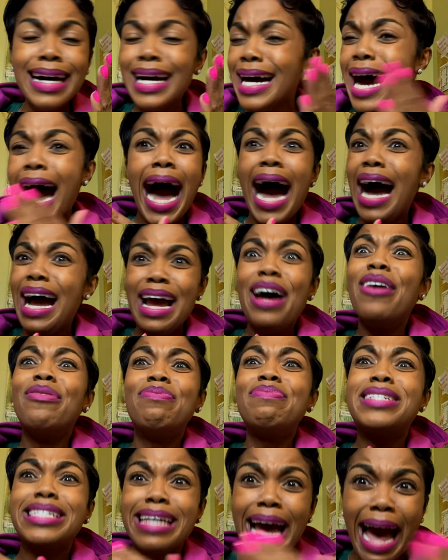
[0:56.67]
I am
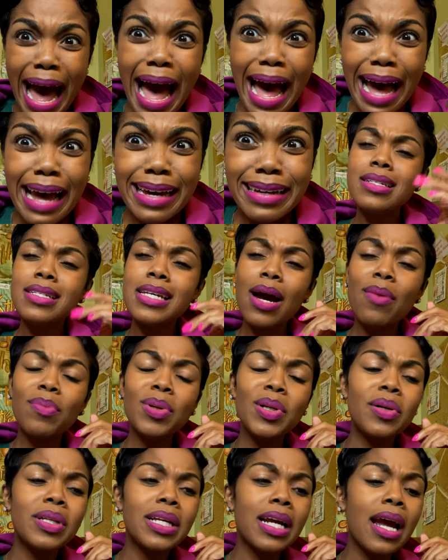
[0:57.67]
tired. Down
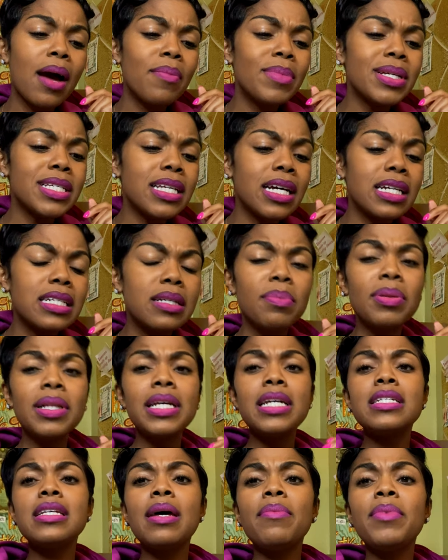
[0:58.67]
below in the comment section,
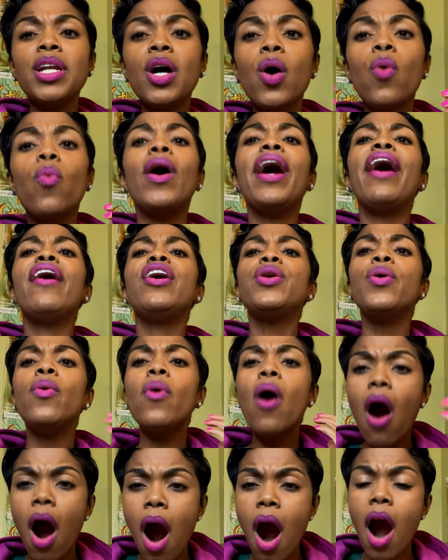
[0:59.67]
please let me know where
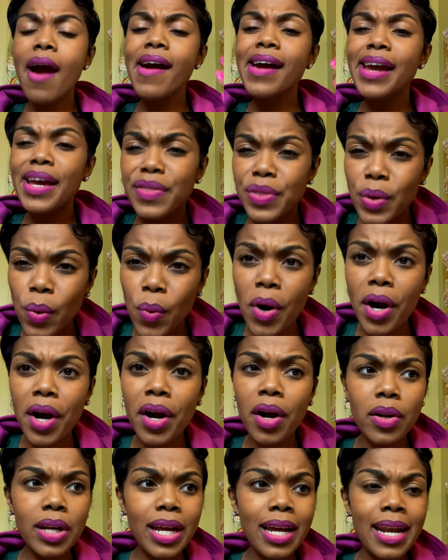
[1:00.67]
you are in the
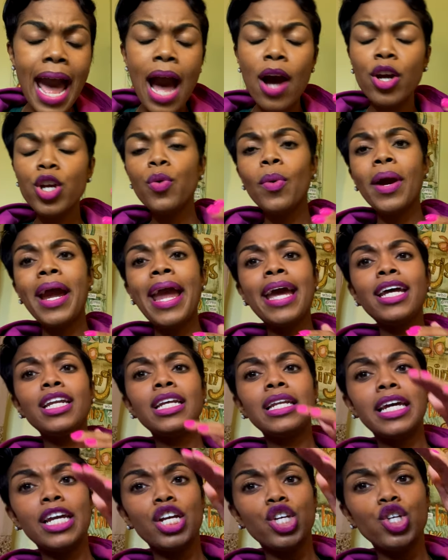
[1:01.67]
world and how you are
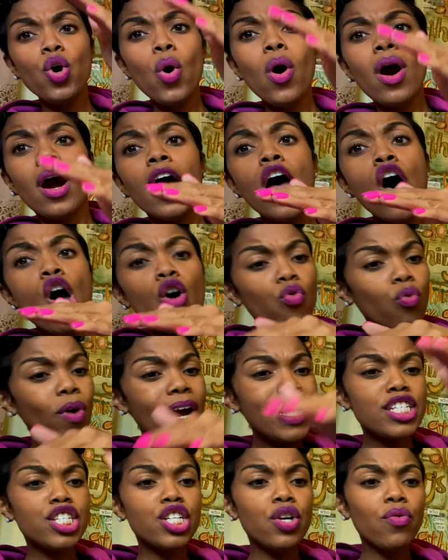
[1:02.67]
handling your
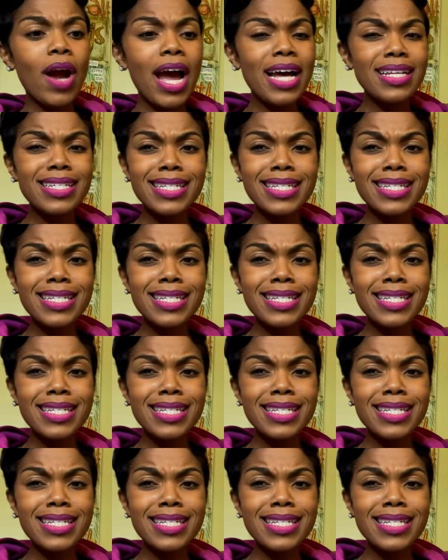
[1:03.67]
restaurant /